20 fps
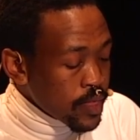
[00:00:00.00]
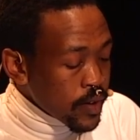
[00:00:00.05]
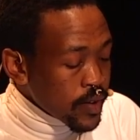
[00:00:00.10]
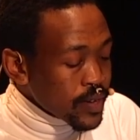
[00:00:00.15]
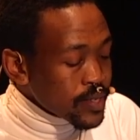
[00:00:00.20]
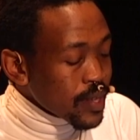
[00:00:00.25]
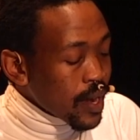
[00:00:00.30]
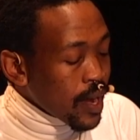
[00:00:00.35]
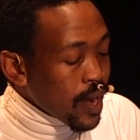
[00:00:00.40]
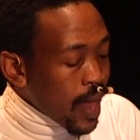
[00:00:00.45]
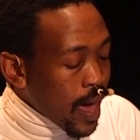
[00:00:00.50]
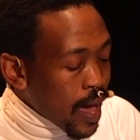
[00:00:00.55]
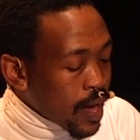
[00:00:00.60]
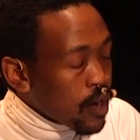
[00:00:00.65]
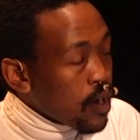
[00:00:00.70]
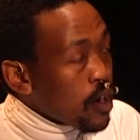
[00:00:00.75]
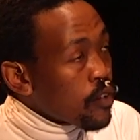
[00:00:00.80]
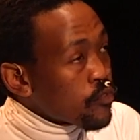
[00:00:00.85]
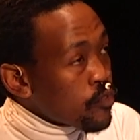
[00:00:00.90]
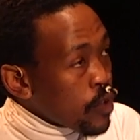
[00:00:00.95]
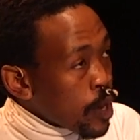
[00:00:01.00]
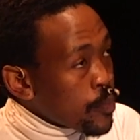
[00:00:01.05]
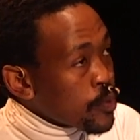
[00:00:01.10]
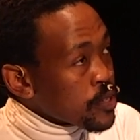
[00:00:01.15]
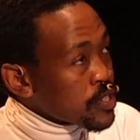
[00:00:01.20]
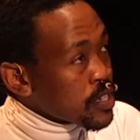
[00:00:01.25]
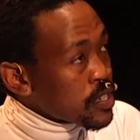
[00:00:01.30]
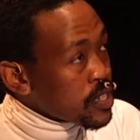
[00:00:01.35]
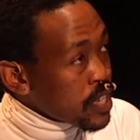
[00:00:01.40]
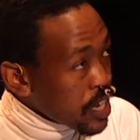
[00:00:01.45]
there is a lack of
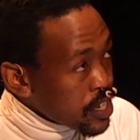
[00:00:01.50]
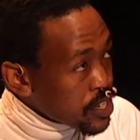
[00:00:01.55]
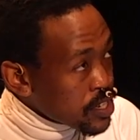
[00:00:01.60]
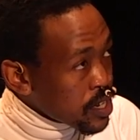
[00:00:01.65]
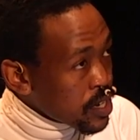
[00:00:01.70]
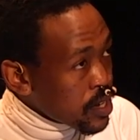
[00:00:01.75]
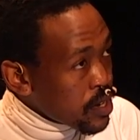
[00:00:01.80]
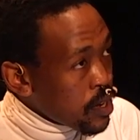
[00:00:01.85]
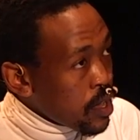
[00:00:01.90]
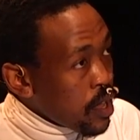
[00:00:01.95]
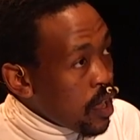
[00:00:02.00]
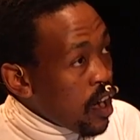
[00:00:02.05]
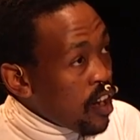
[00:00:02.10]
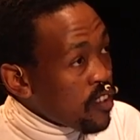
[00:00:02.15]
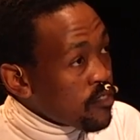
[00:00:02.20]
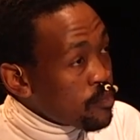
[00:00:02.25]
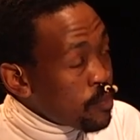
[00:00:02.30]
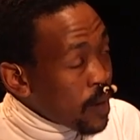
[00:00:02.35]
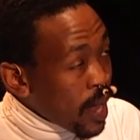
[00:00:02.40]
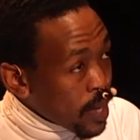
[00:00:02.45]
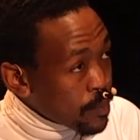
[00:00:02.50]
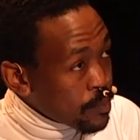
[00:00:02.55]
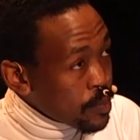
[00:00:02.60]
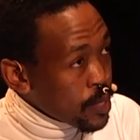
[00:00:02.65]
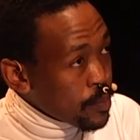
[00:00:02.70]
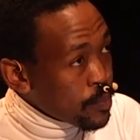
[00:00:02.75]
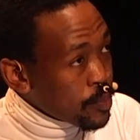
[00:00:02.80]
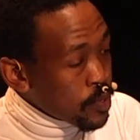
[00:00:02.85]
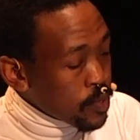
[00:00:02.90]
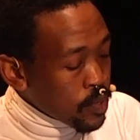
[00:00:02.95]
representation of Black
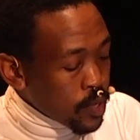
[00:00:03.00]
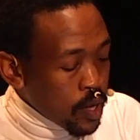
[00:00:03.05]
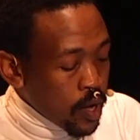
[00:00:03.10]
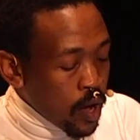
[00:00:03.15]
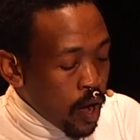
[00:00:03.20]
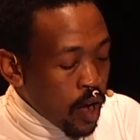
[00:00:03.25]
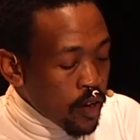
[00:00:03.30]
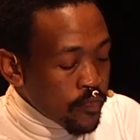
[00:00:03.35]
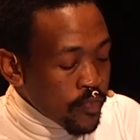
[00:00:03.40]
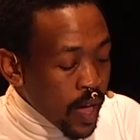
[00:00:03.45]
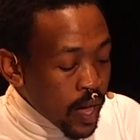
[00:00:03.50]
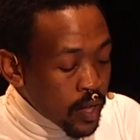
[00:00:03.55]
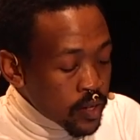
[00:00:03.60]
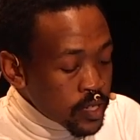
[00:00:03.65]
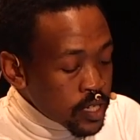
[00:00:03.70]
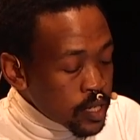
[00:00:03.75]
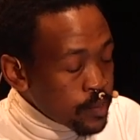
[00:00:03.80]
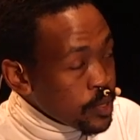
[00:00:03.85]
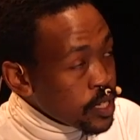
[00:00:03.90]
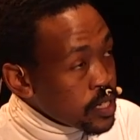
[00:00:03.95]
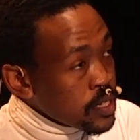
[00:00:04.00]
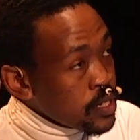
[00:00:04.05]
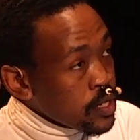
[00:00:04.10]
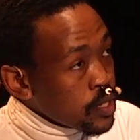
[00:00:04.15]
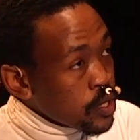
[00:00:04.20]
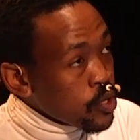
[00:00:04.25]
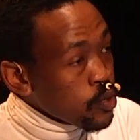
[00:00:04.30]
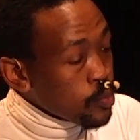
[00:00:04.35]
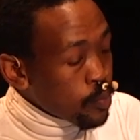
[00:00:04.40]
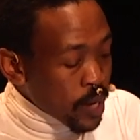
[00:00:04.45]
people, of
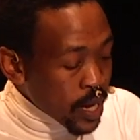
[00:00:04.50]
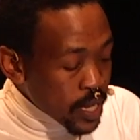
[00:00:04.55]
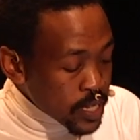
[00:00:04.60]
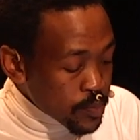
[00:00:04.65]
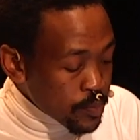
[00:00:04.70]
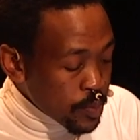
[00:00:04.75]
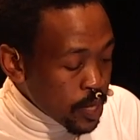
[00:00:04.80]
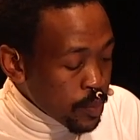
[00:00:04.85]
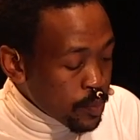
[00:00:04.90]
LGBTQ plus